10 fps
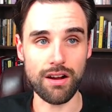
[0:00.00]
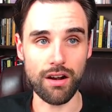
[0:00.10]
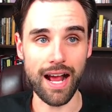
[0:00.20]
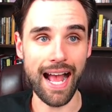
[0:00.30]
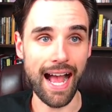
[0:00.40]
are
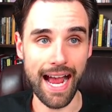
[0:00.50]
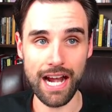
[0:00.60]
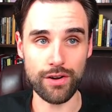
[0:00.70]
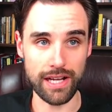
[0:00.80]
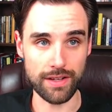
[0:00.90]

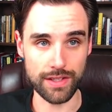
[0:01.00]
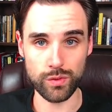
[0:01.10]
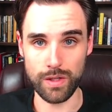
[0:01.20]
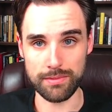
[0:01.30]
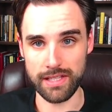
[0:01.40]
hiring on
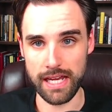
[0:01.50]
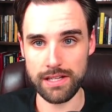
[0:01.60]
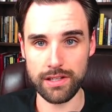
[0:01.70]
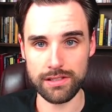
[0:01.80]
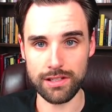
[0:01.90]
this
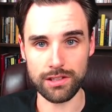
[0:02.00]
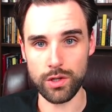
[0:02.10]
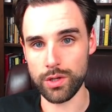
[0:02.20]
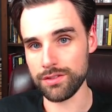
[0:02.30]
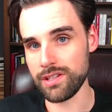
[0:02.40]
website. You can see their
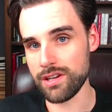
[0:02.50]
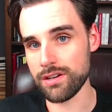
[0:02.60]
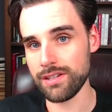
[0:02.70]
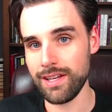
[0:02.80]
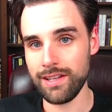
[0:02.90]
logos here.